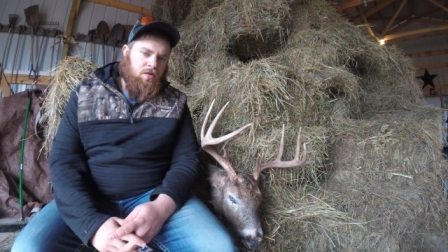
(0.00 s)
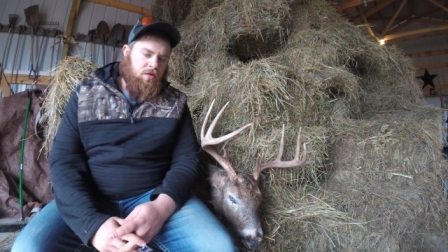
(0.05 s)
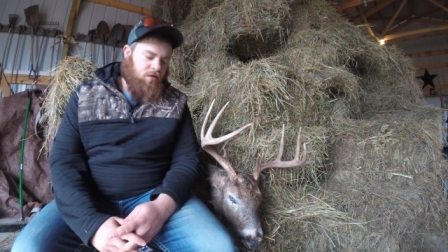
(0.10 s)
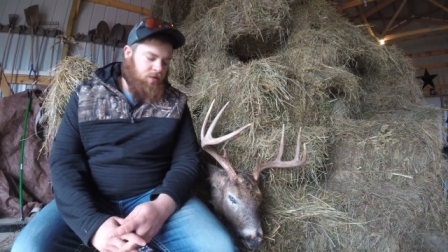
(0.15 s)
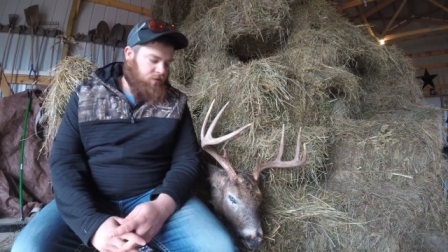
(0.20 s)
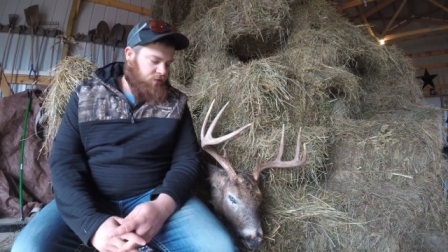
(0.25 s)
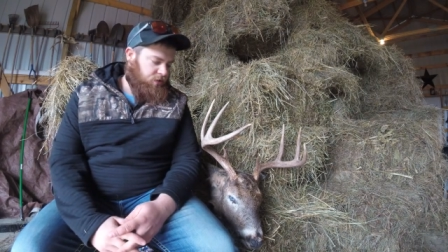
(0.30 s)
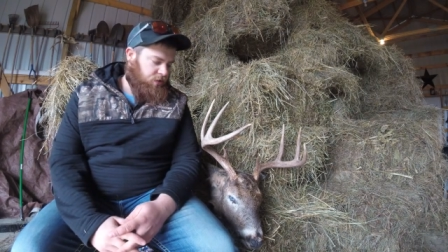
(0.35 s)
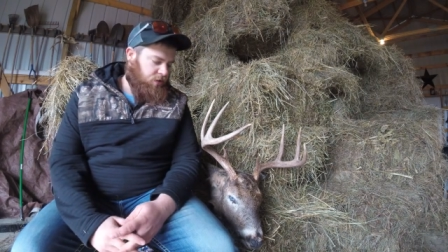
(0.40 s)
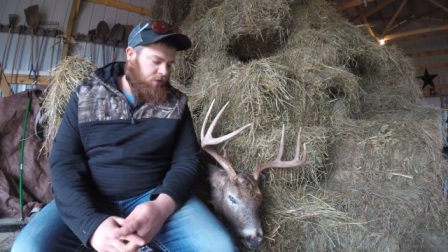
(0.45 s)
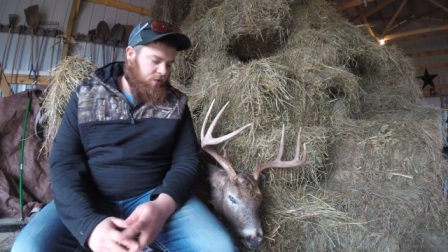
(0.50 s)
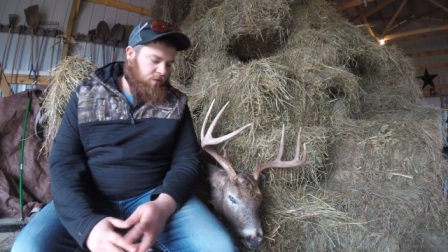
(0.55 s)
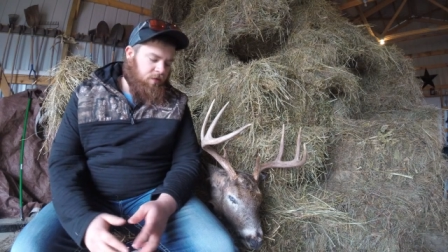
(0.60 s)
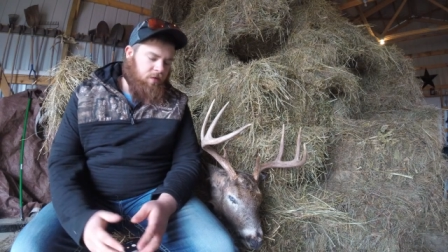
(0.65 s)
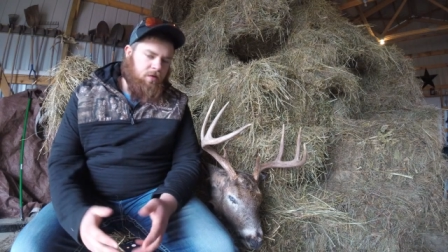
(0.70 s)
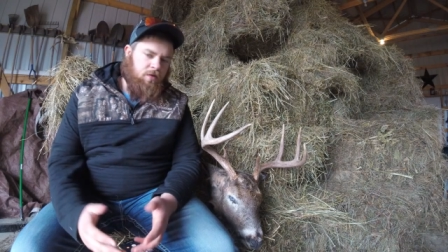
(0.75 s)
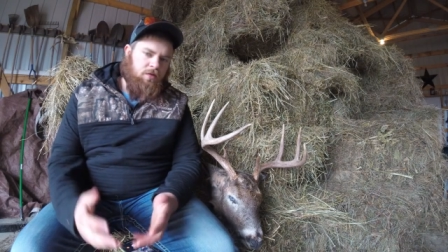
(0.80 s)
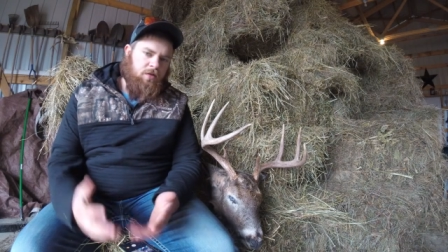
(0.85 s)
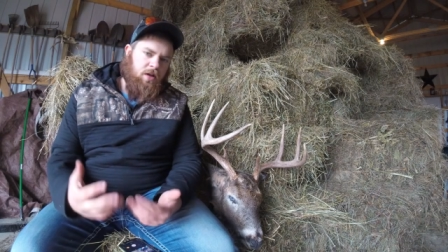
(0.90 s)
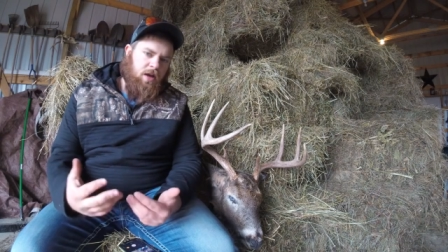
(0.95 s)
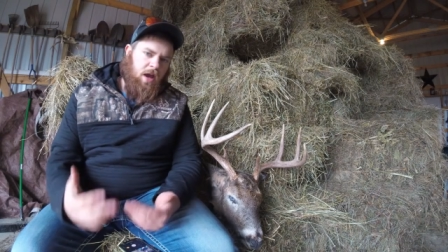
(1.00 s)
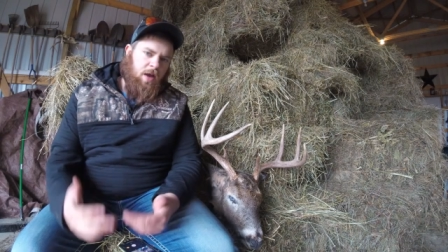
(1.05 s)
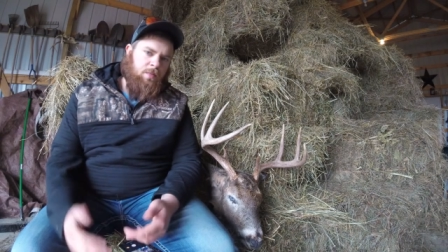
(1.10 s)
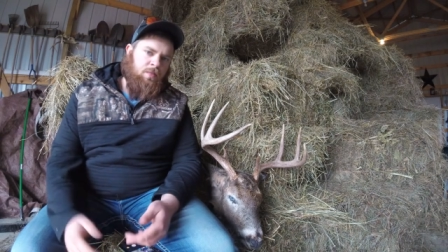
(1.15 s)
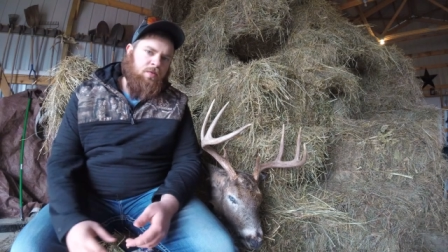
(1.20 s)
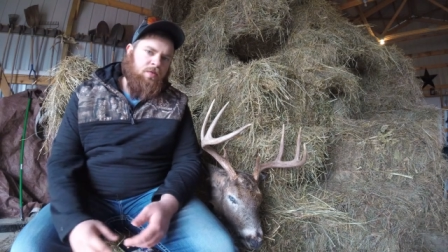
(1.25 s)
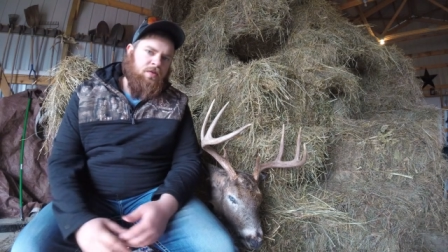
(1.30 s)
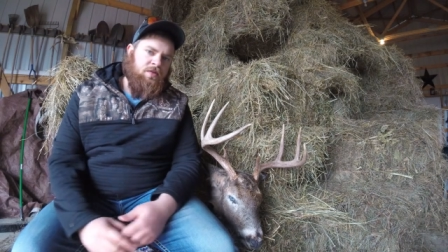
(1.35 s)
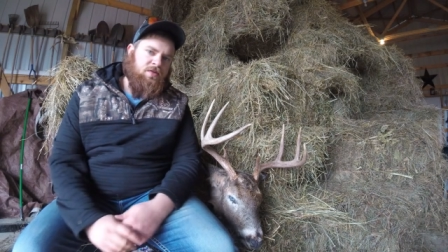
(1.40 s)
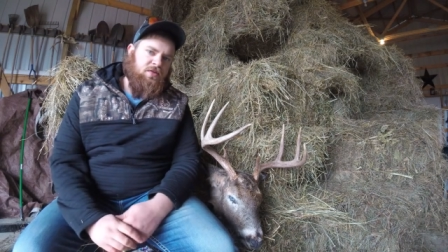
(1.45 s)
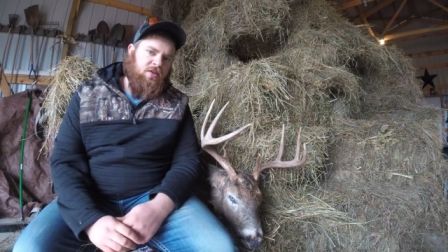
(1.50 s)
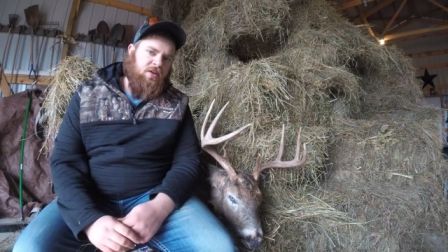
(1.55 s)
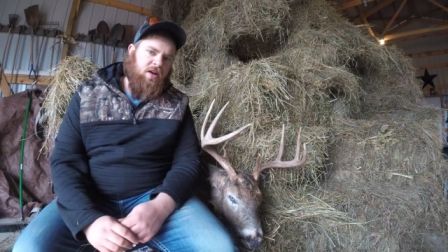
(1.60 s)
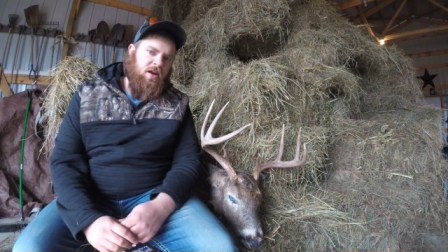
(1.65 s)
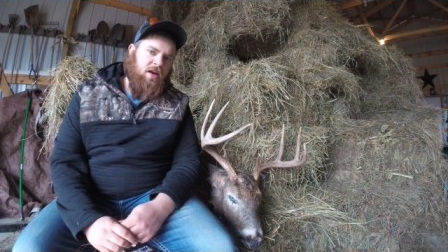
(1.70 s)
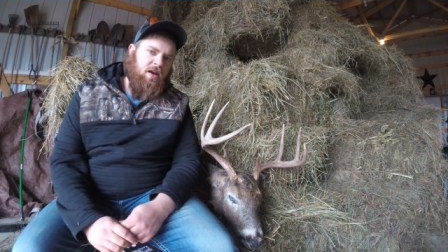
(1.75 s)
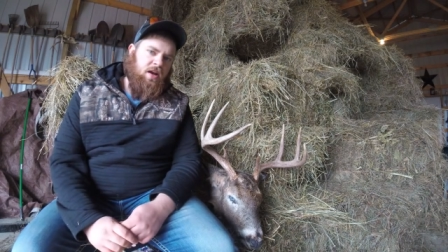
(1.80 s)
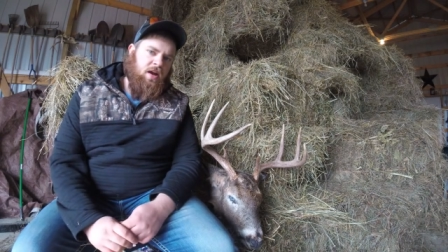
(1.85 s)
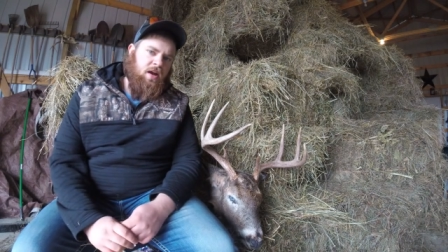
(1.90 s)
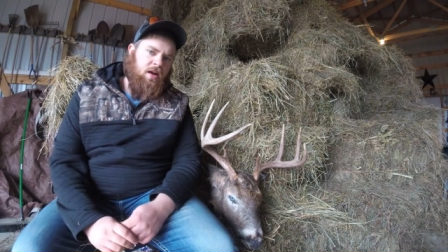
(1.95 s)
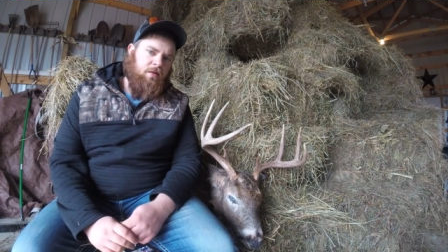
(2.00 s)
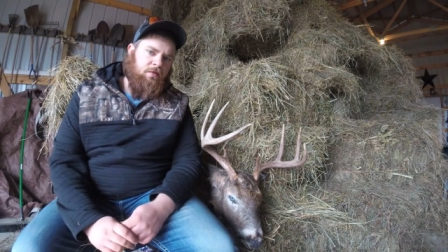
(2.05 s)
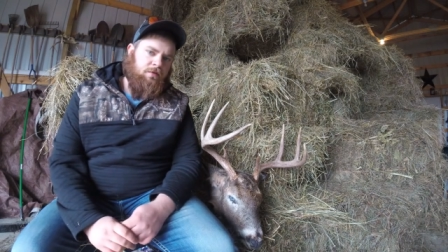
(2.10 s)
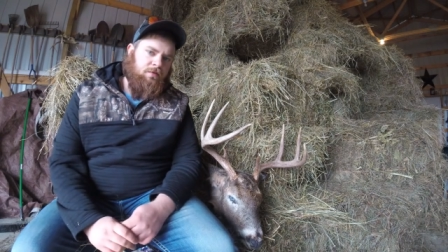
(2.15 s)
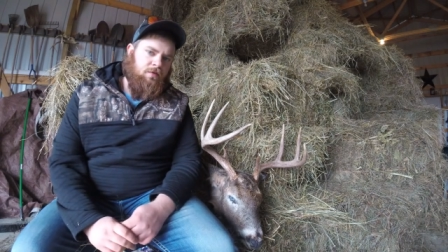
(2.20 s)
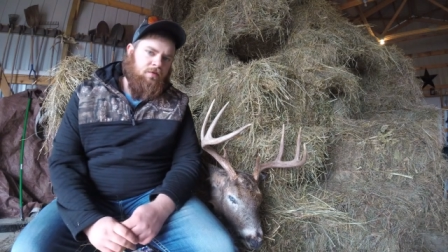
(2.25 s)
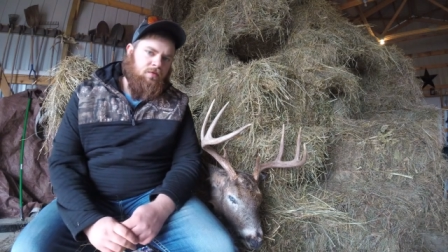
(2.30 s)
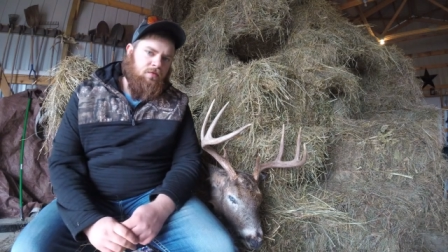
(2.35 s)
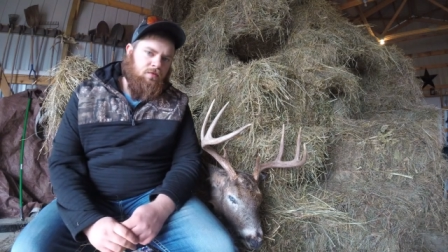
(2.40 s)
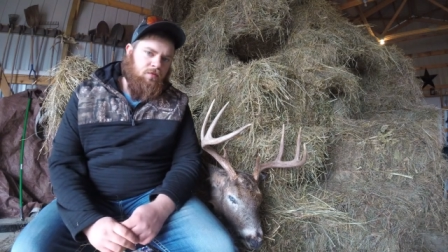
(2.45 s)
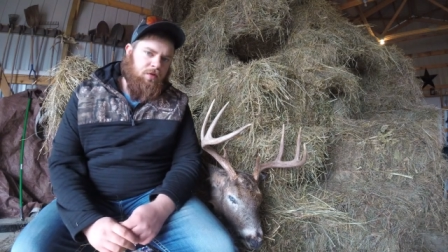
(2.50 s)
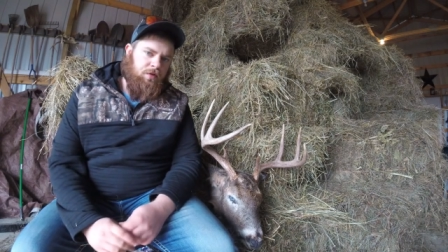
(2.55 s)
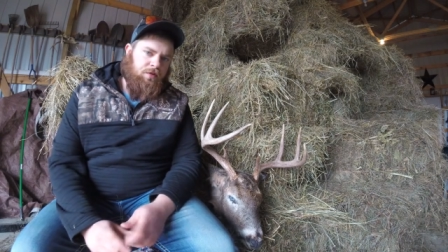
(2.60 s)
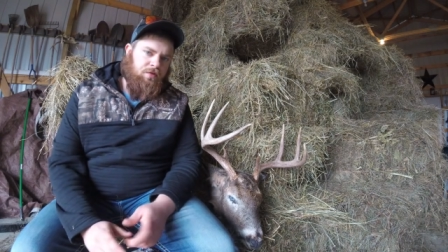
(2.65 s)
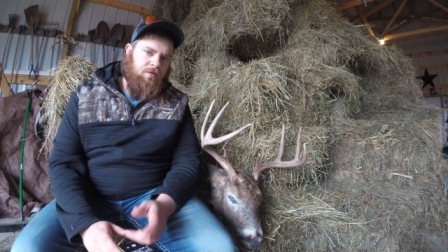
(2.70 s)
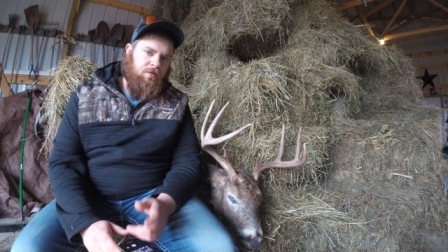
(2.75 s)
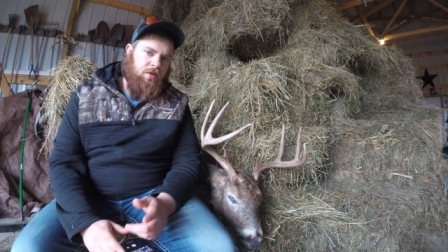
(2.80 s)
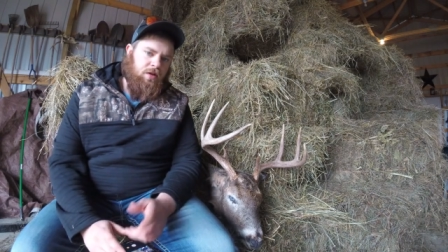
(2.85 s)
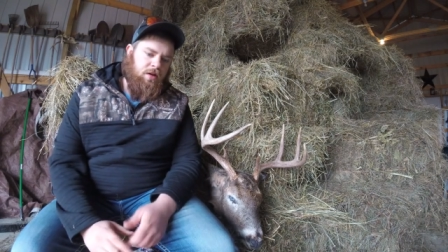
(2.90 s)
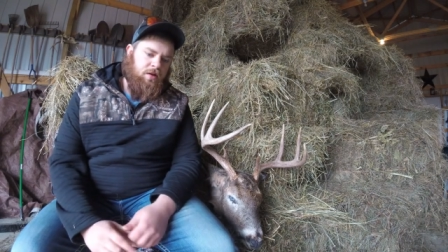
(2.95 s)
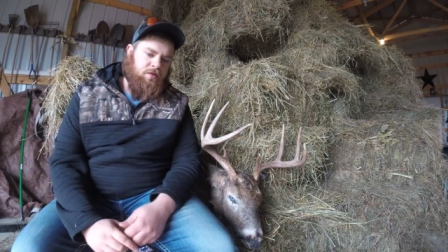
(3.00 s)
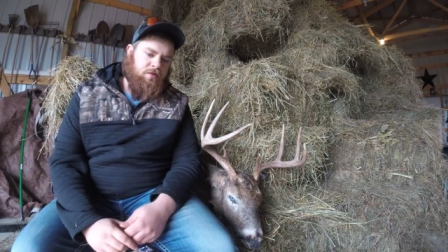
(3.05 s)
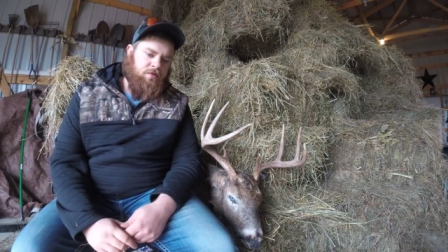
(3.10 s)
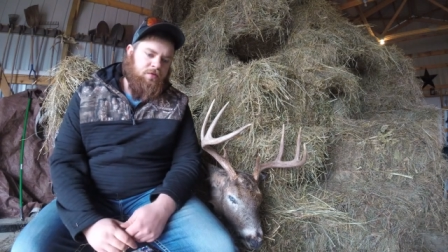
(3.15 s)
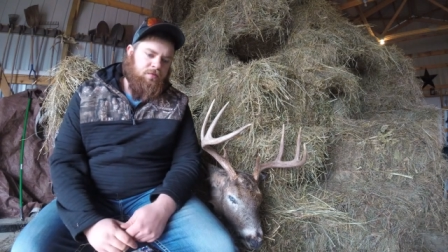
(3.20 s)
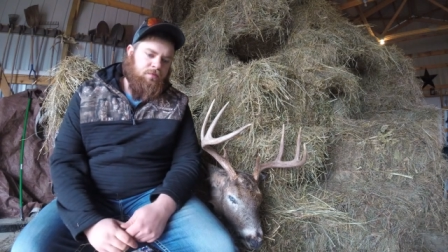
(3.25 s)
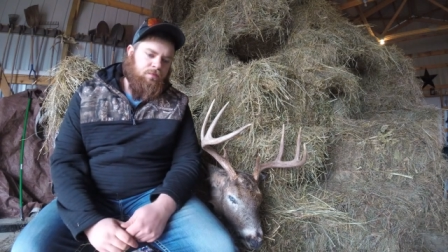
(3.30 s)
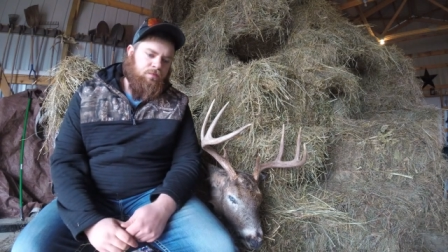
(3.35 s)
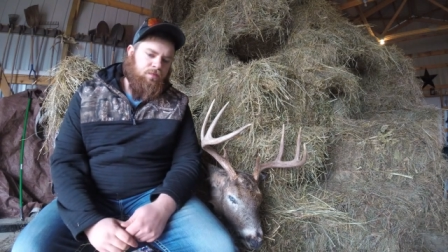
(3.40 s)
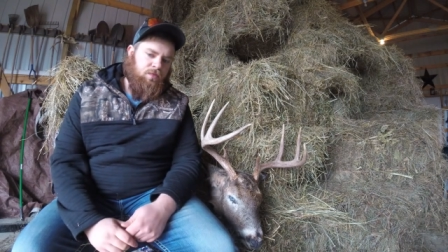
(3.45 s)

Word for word: and share the happiness that I have with you guys.